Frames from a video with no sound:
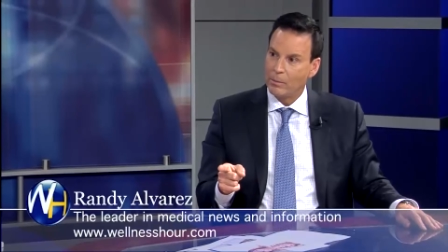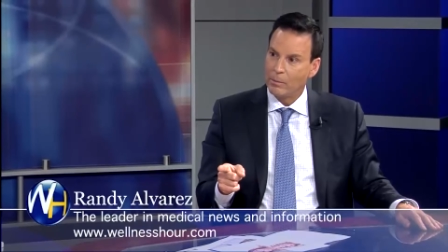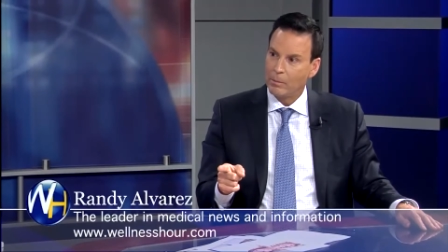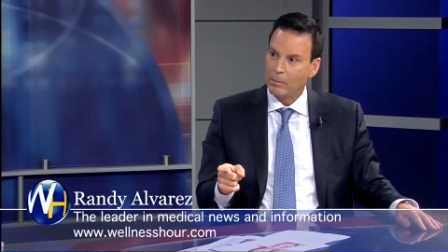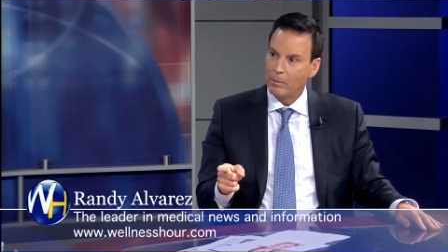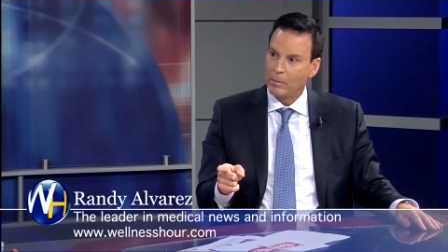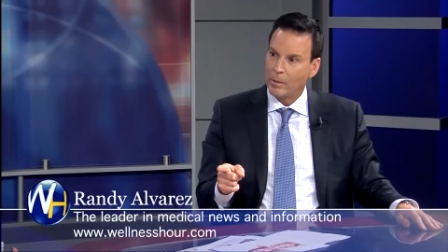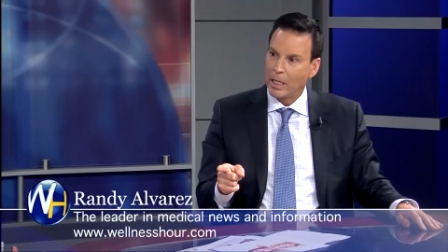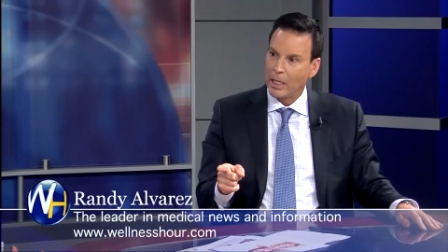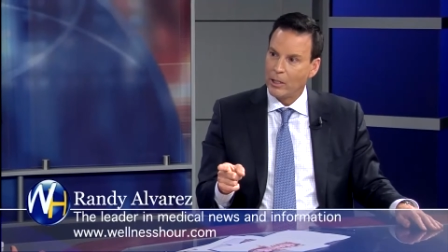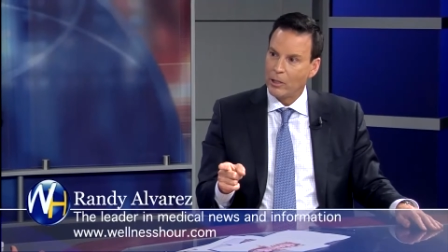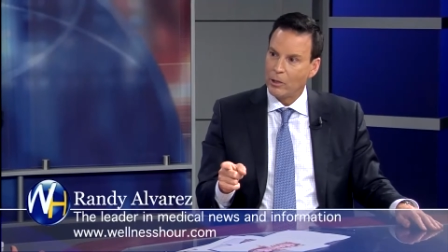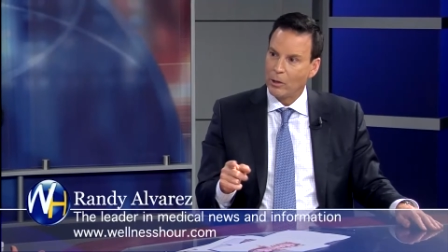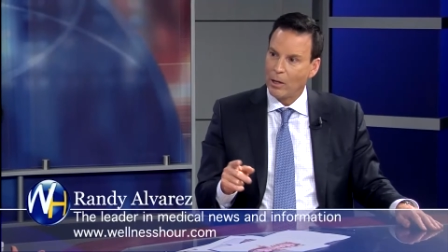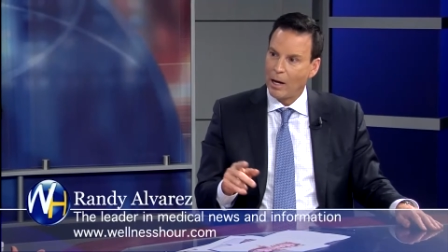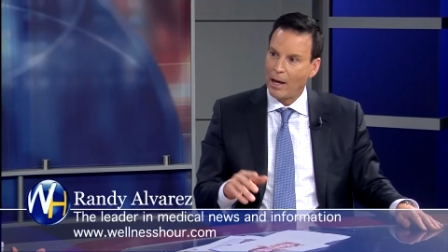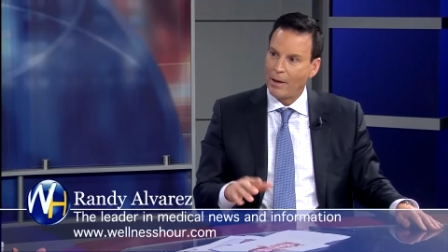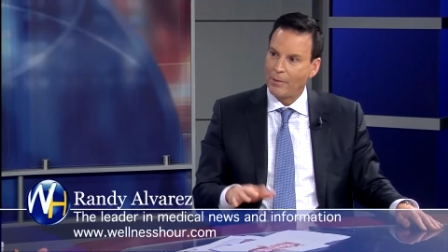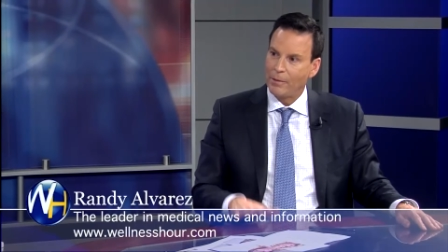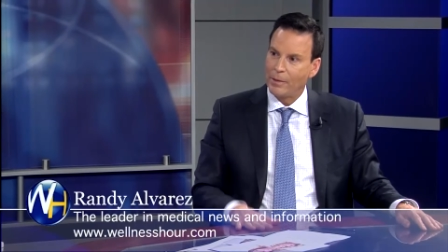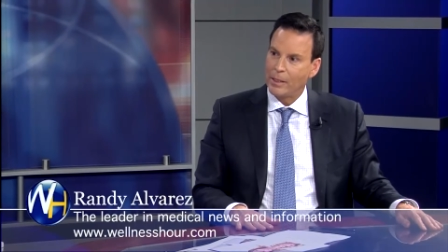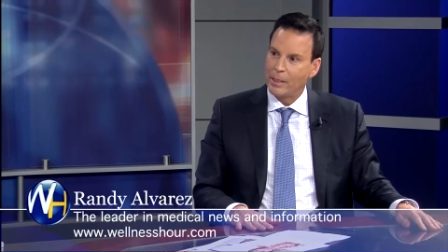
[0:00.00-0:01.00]
Free consultation. In your
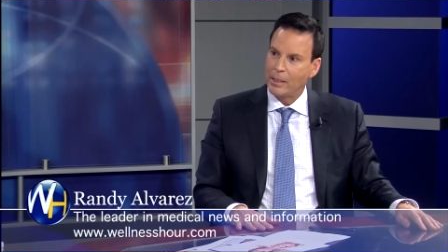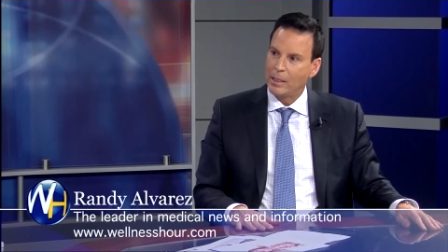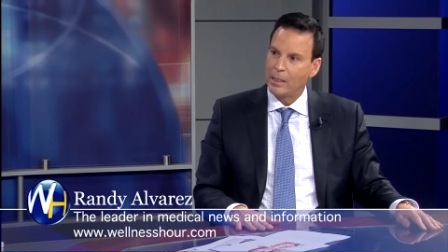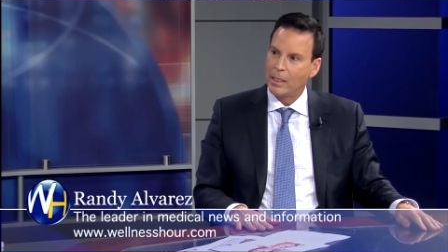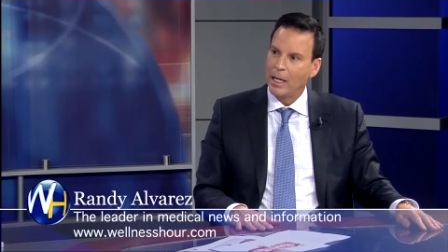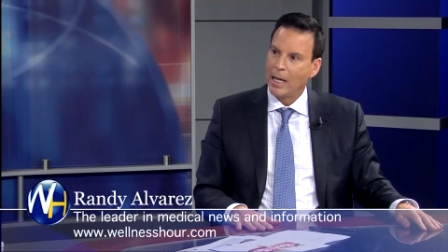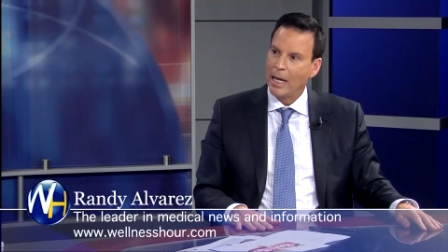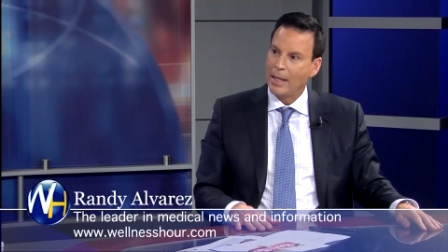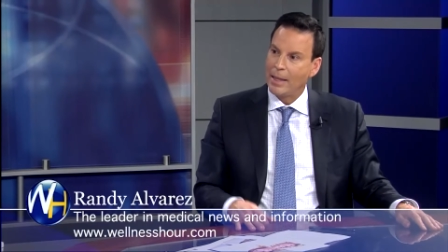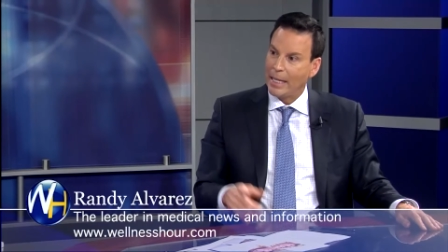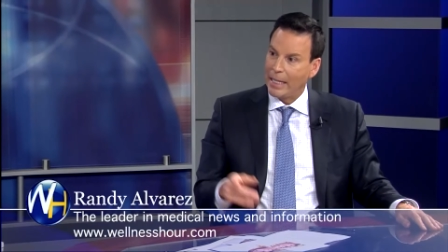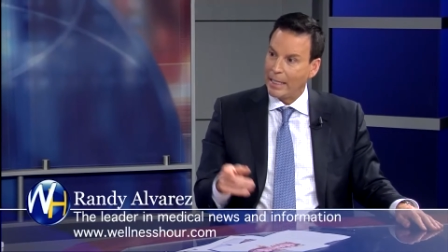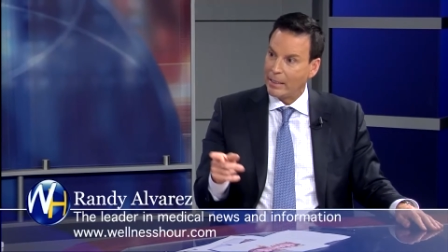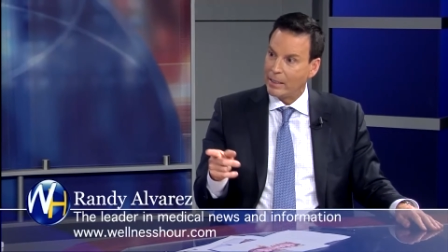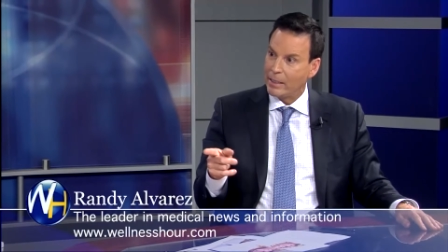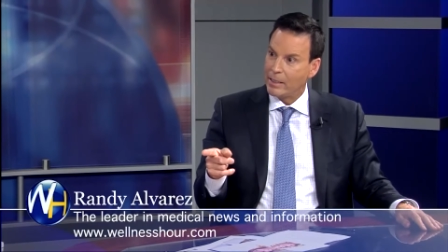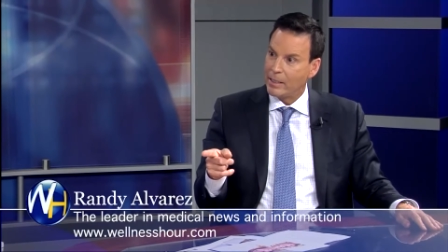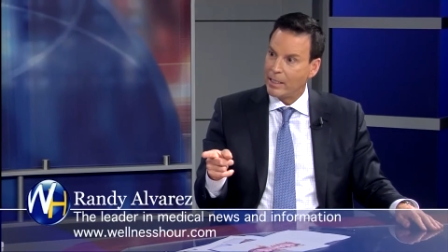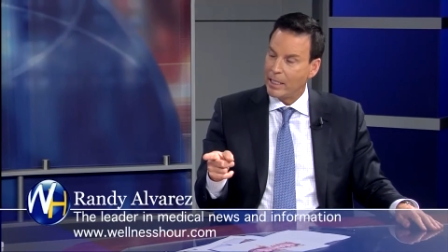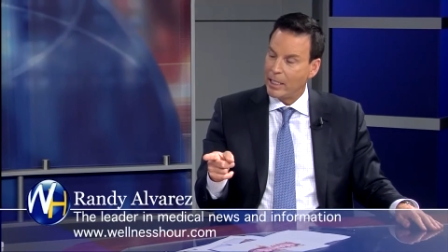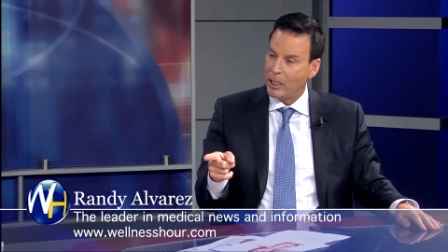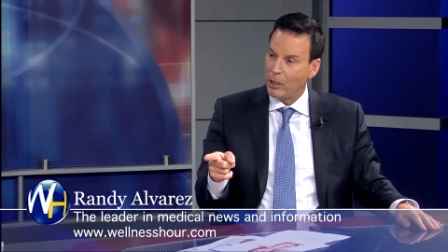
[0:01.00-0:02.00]
office. And they get to
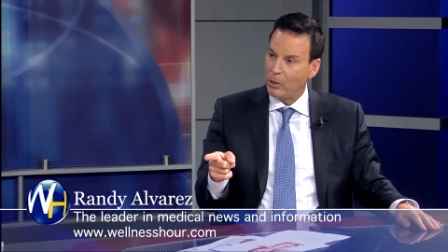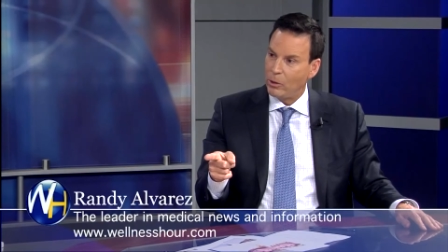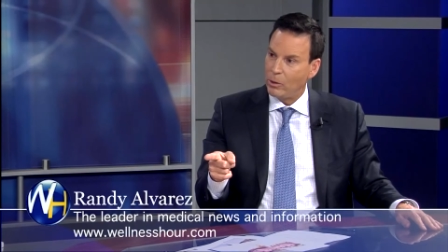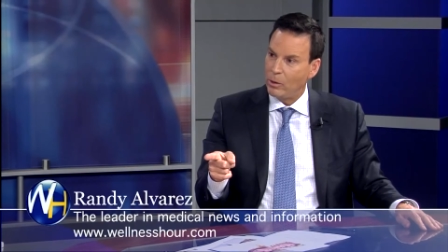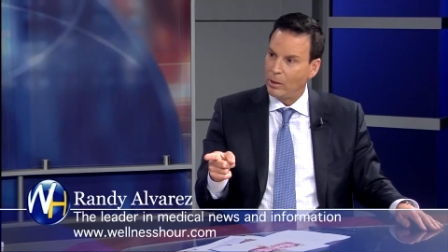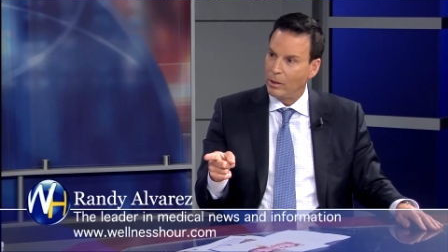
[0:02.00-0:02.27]
see you?